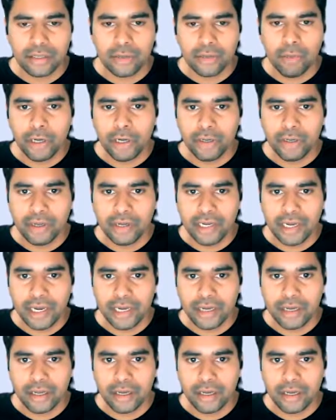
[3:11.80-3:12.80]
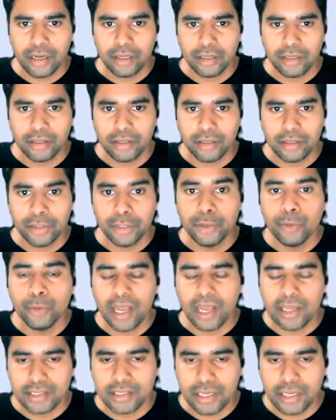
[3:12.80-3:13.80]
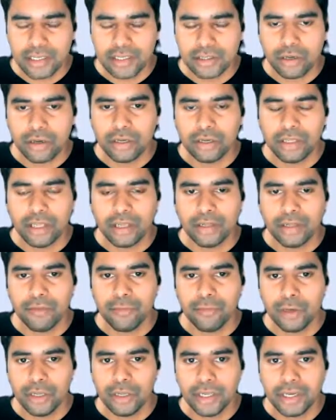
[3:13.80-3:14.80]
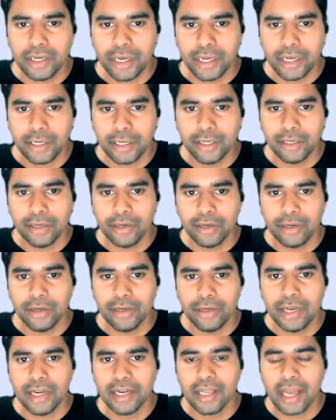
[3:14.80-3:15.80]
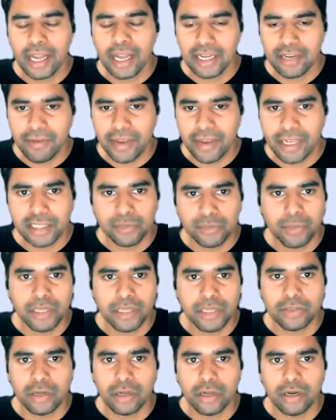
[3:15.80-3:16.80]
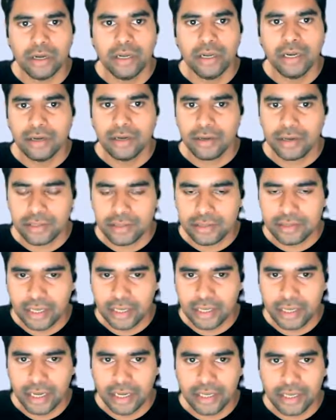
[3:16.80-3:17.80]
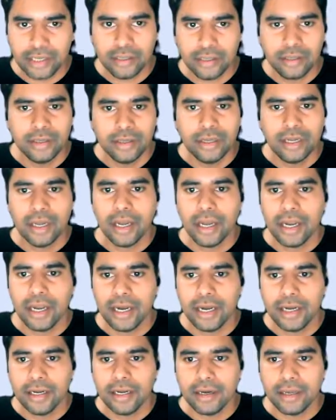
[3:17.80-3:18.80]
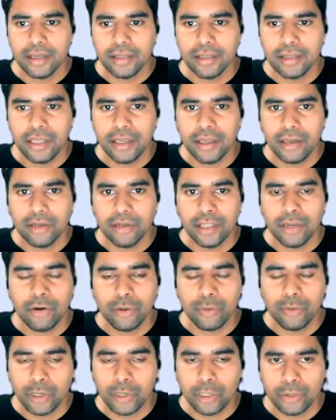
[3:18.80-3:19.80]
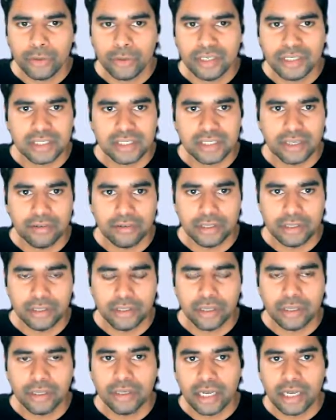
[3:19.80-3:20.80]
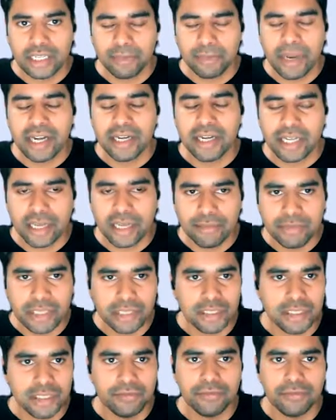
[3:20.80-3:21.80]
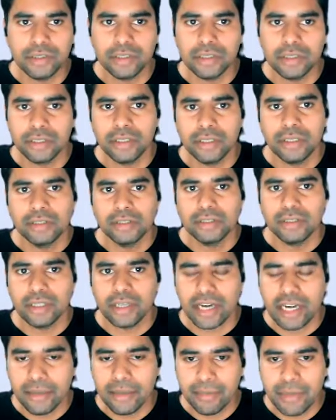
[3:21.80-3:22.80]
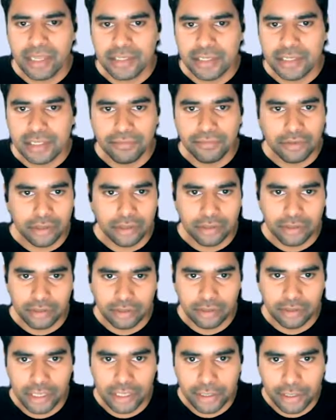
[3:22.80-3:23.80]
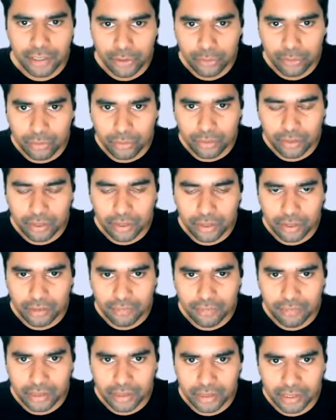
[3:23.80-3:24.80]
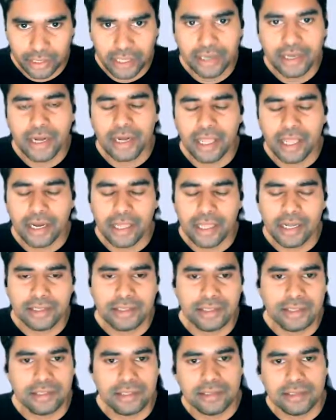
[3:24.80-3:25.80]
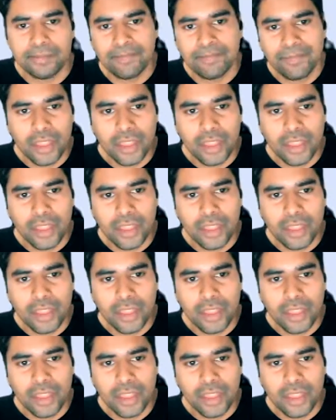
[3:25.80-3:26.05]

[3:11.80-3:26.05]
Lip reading: want to create new assets, or they want to create data artifacts based on trusted data, and they don't want to discover and like spend time searching for the right basis for their data analysis.